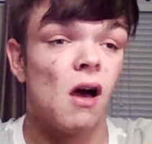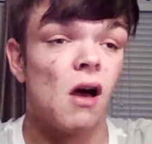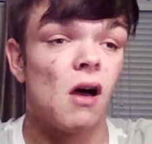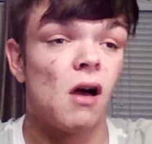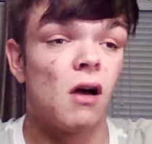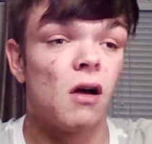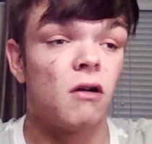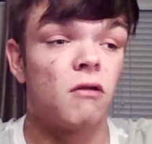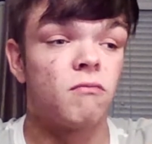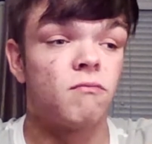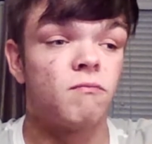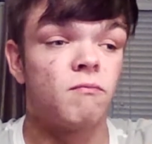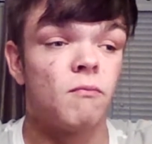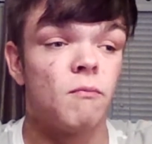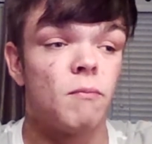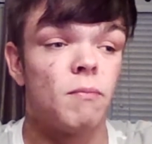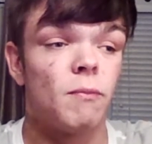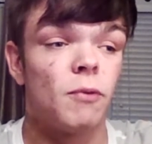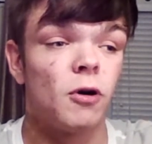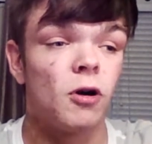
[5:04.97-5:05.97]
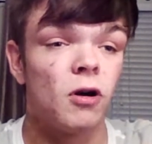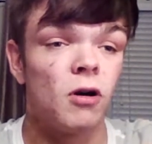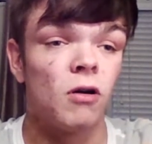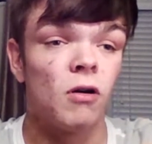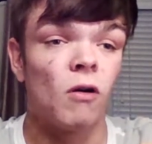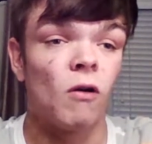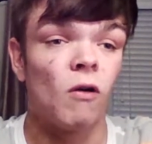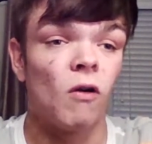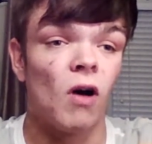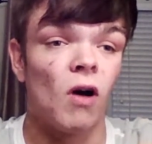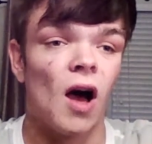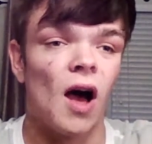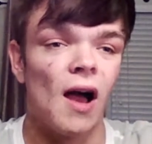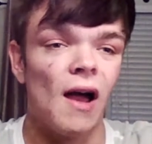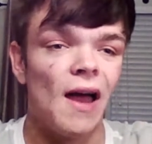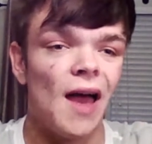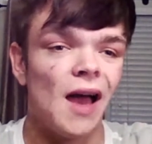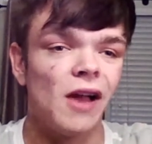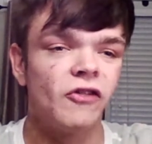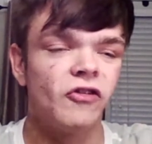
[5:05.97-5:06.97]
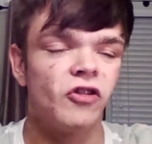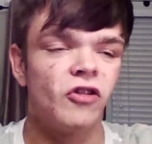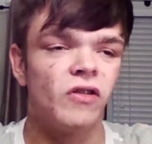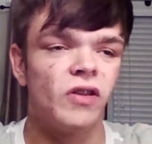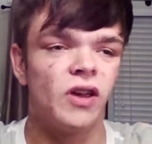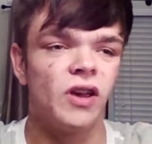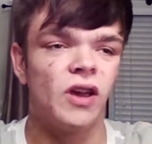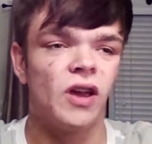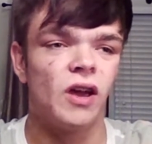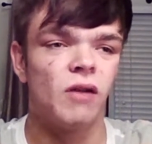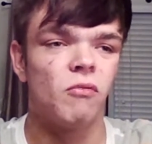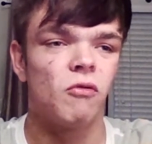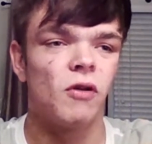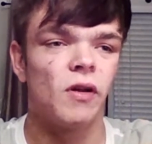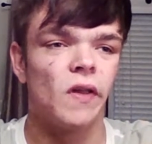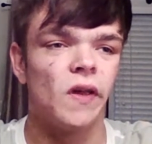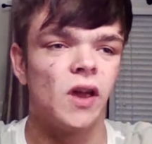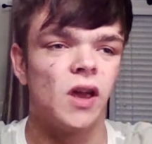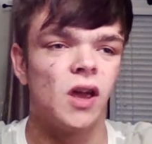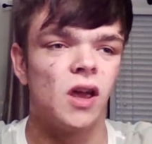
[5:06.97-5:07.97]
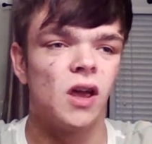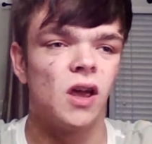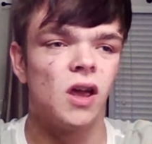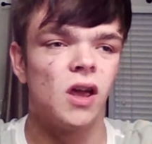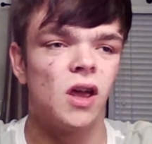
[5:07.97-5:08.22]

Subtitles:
Pearl, I actually am really